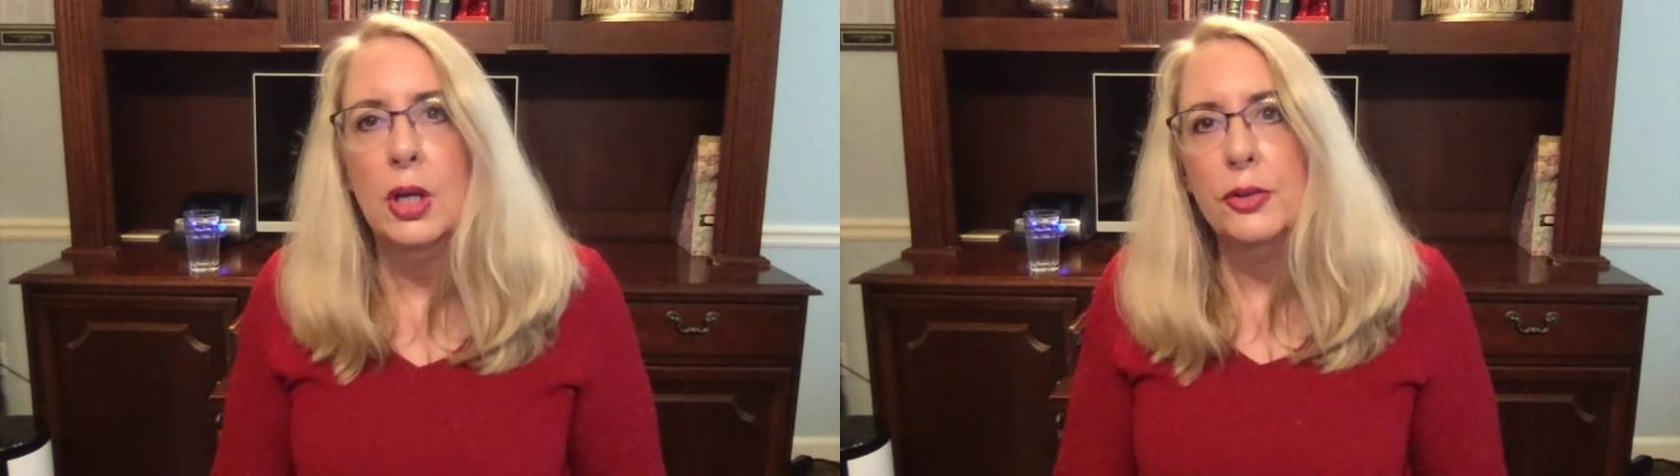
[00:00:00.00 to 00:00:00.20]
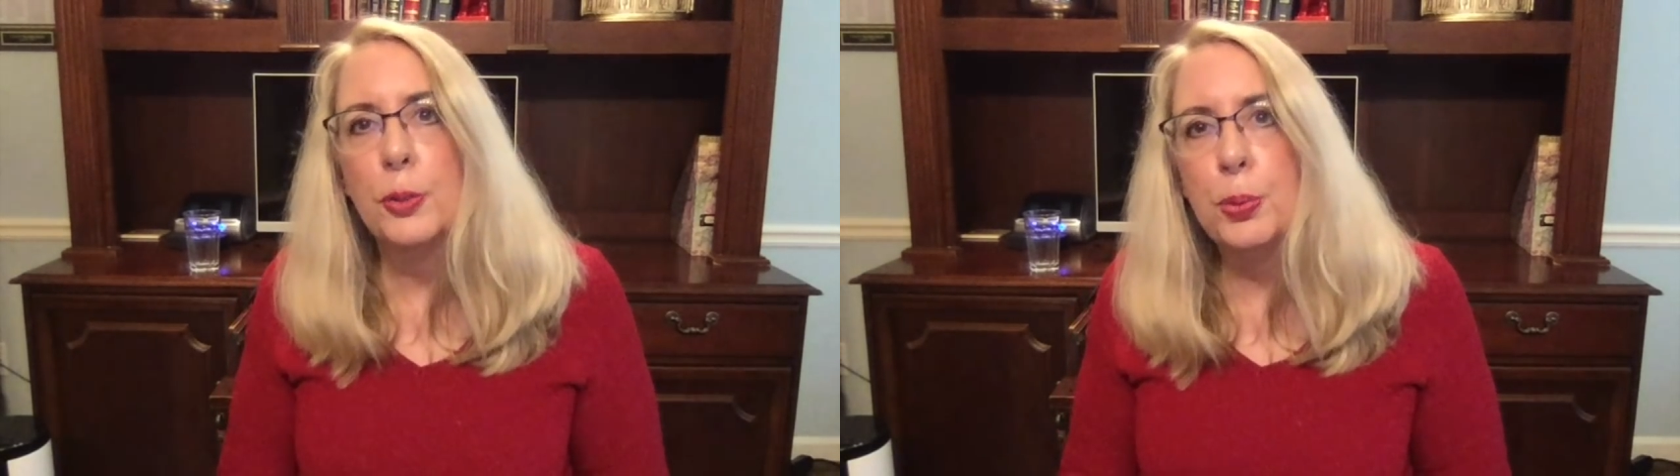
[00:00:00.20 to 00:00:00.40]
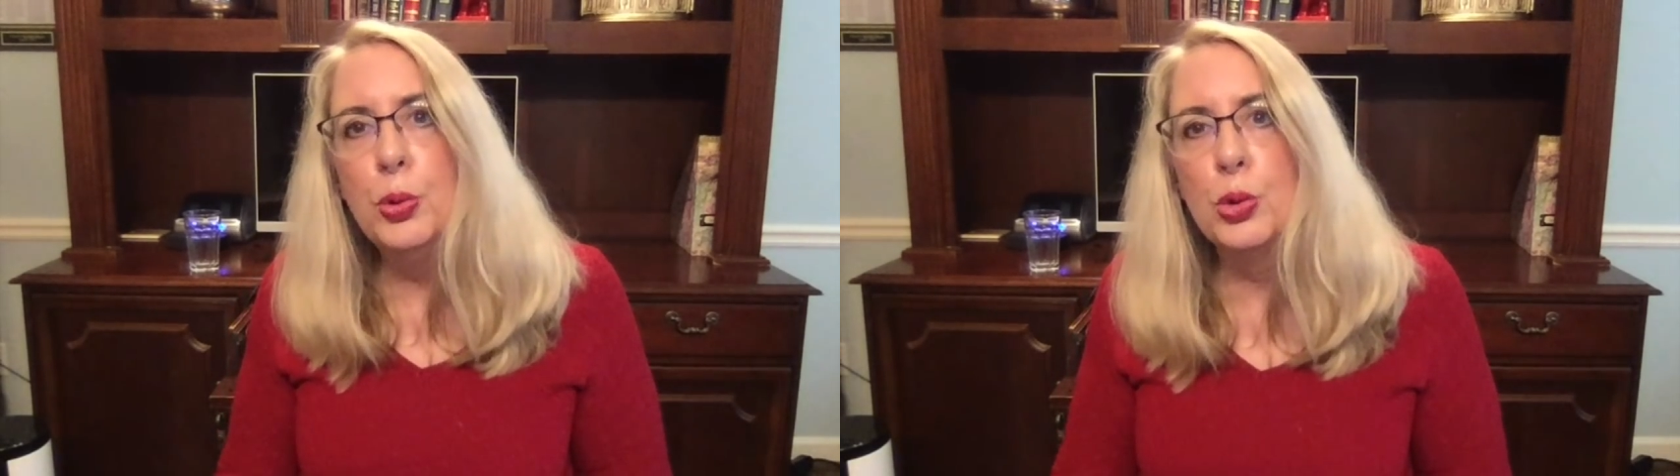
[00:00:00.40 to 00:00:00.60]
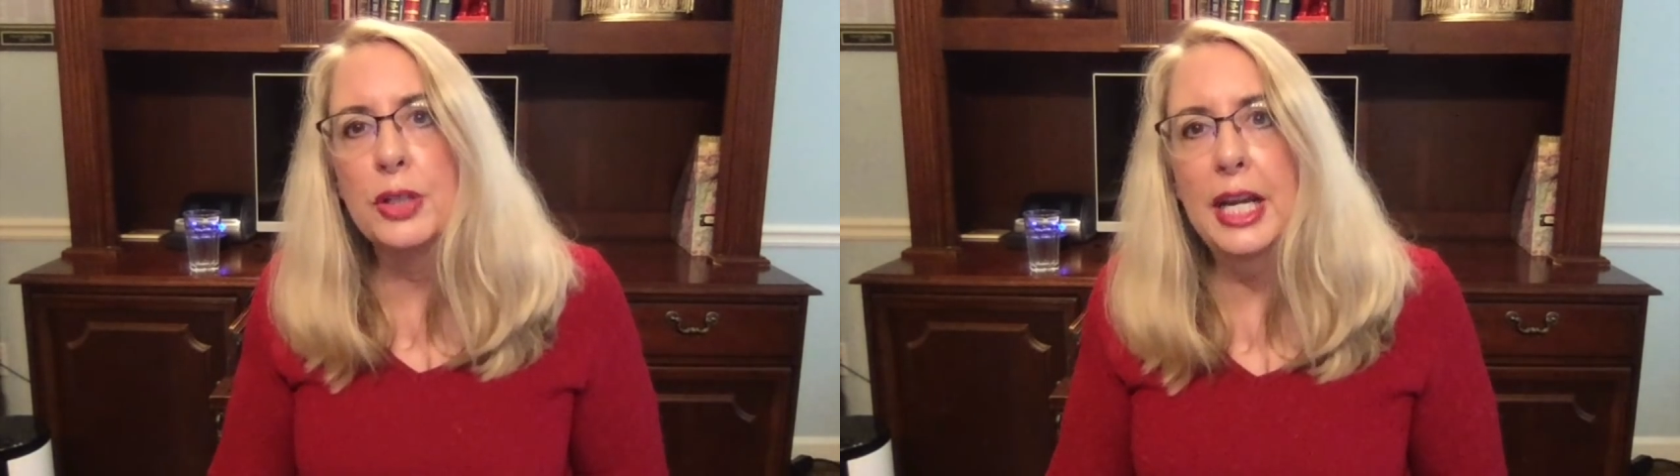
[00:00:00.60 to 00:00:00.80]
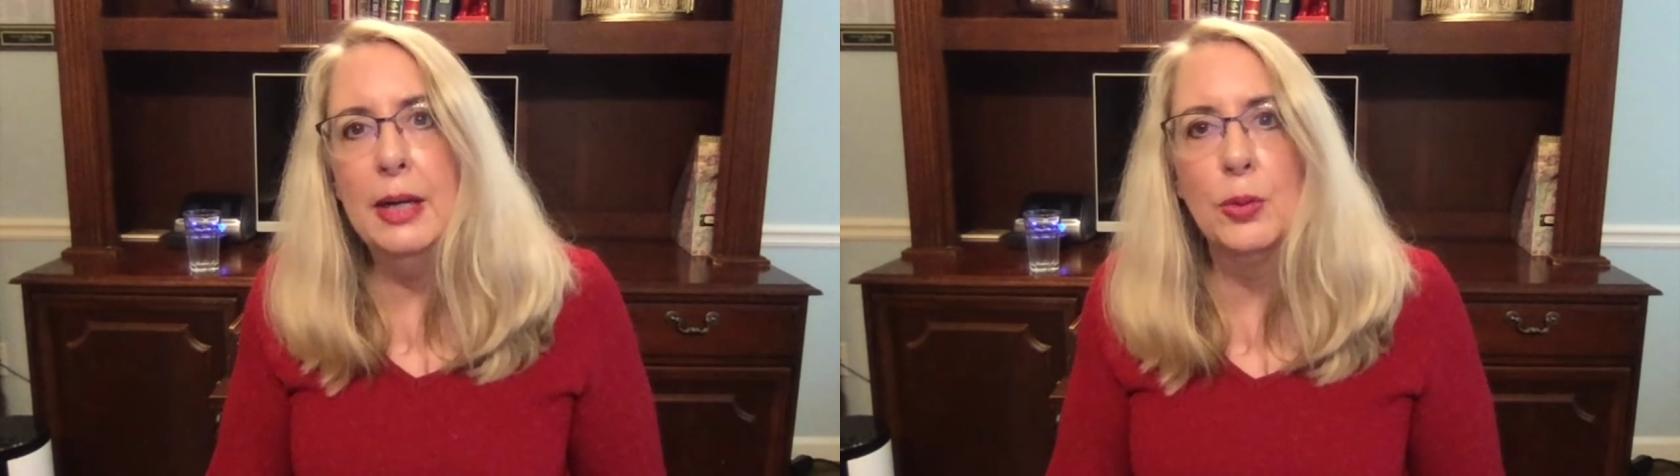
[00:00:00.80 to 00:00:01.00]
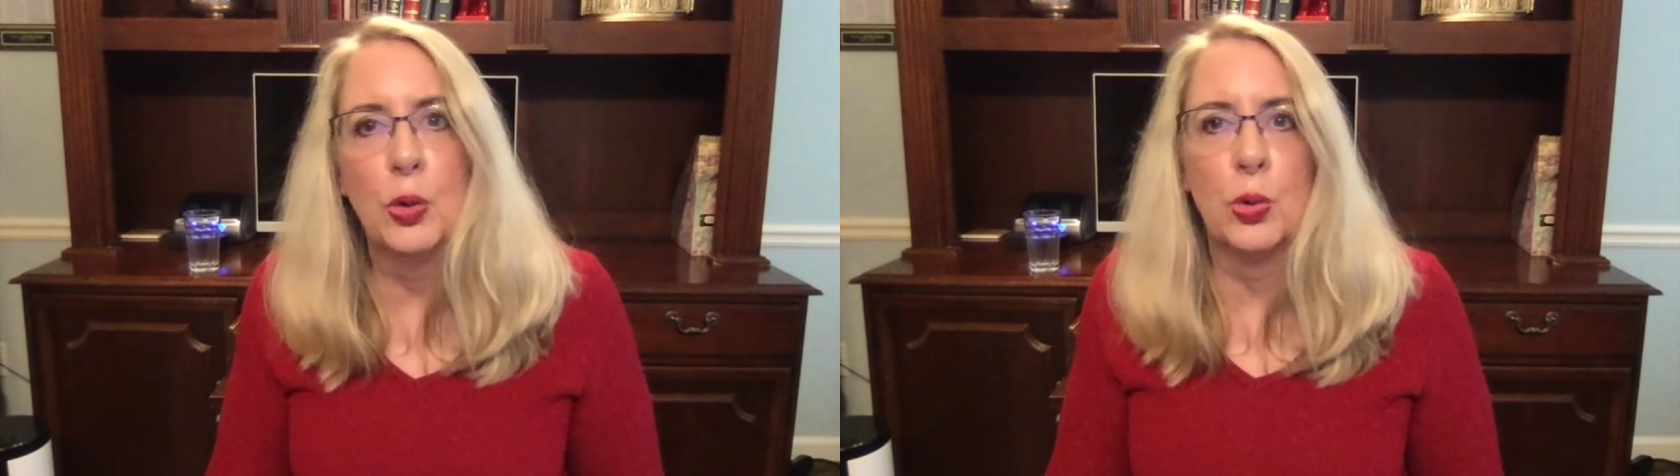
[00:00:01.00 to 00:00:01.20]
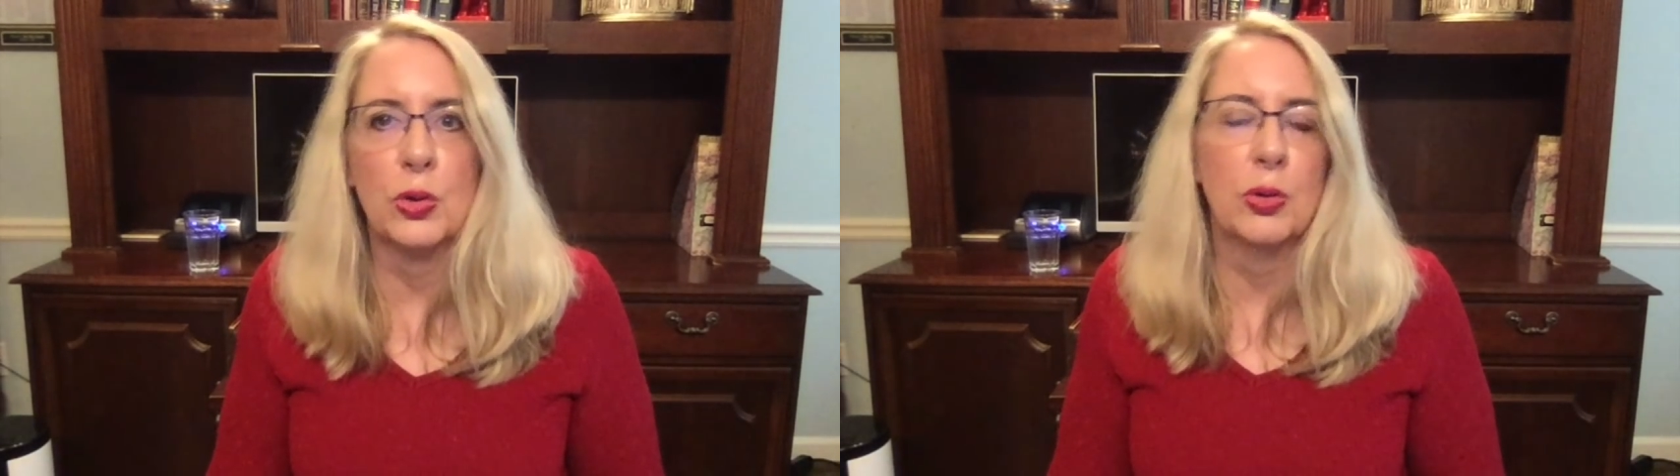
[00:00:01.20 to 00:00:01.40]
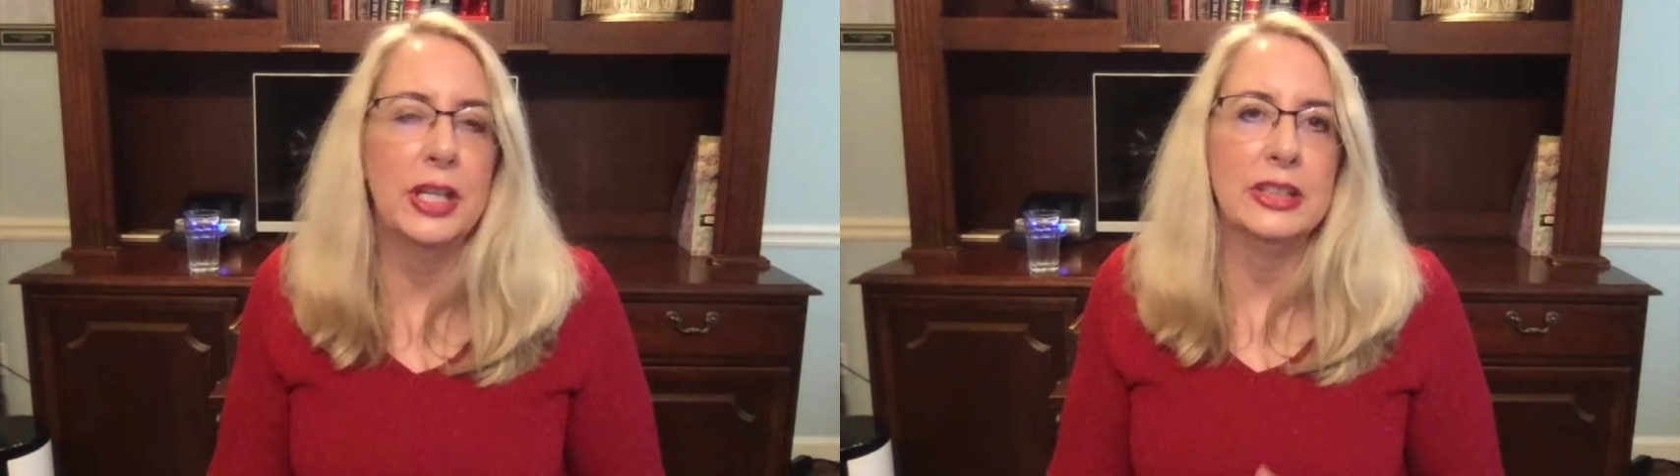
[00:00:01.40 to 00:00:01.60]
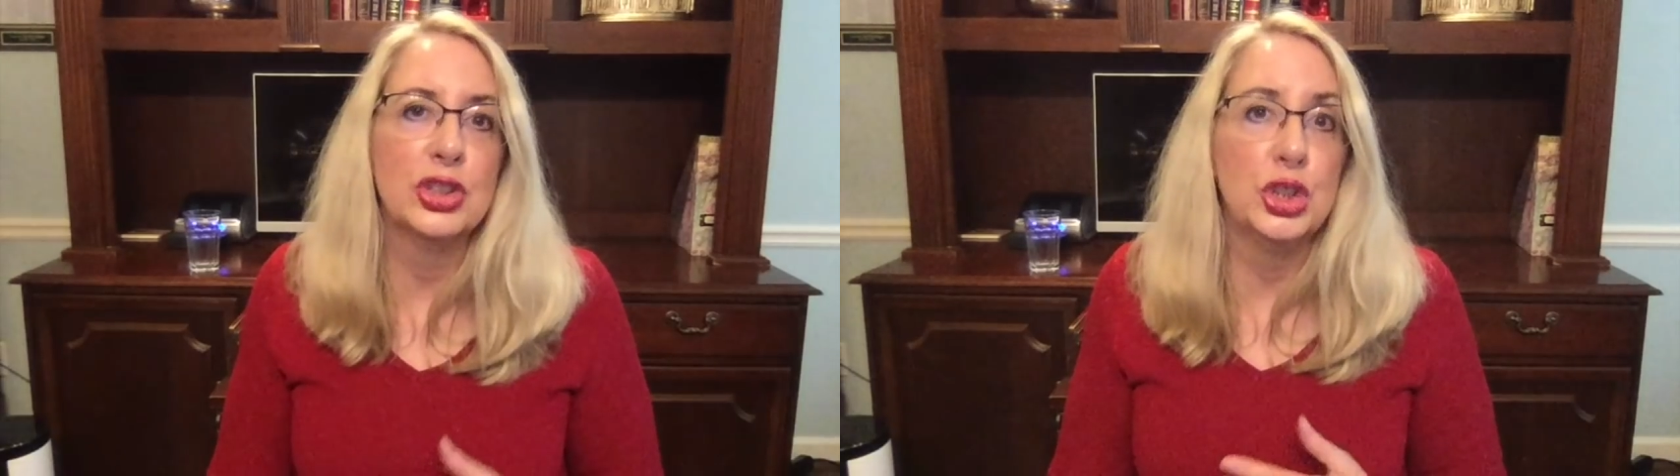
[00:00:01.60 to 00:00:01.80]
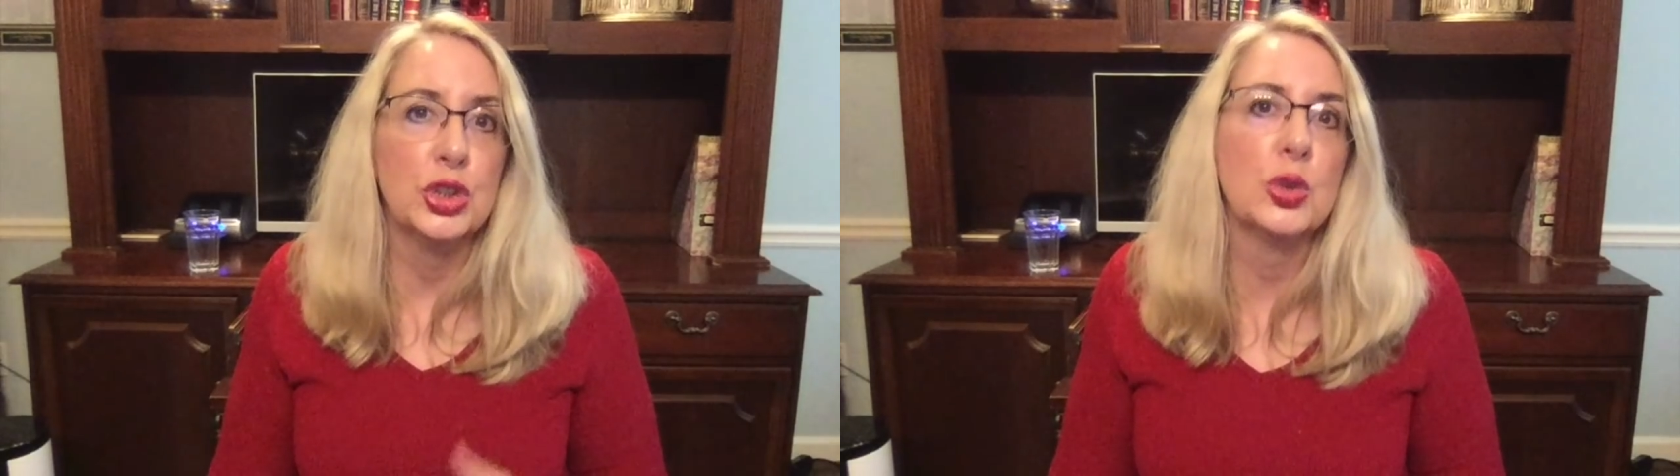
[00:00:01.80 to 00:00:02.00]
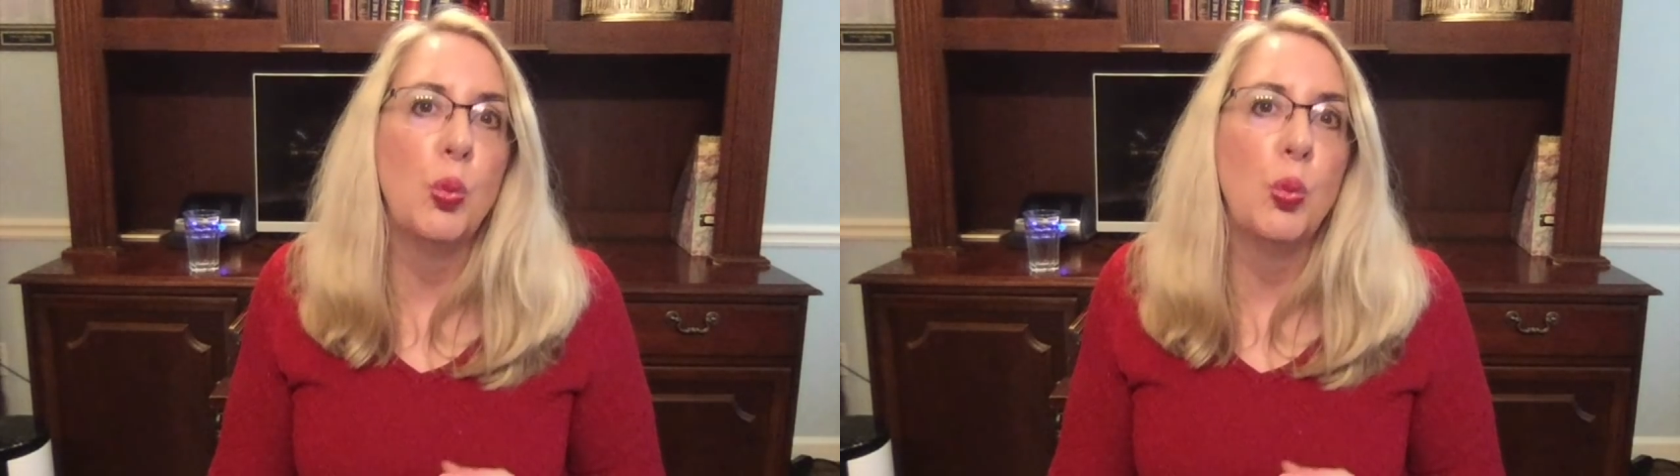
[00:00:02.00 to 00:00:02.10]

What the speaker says: The pool camera order lets just